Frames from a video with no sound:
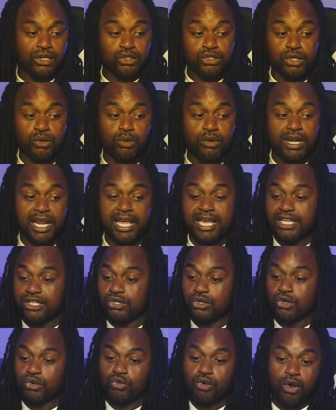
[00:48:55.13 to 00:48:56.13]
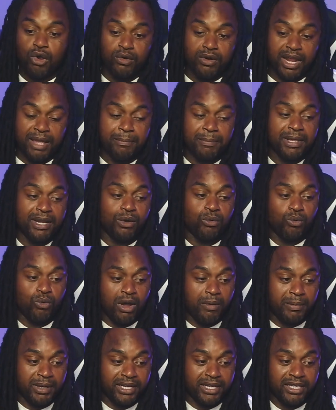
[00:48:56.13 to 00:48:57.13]
So when they get to a grown, they meet a
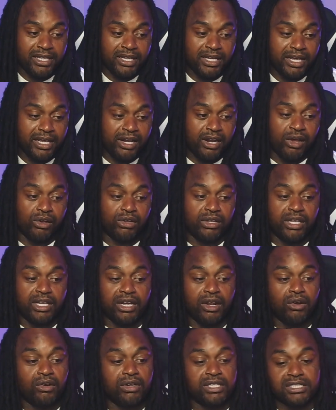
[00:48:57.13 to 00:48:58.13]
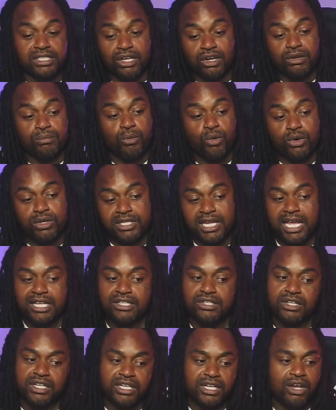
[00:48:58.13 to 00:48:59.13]
woman, and all this hurt, more
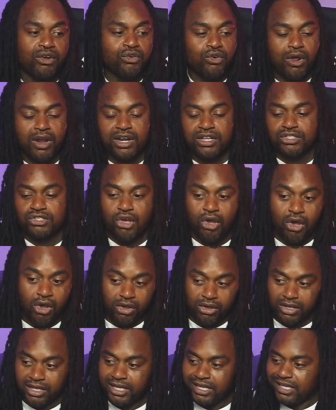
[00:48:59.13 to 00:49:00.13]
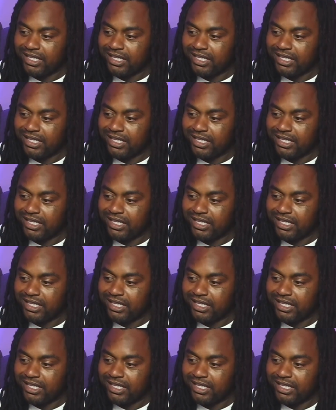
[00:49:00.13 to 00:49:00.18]
takes, they don't know how to talk.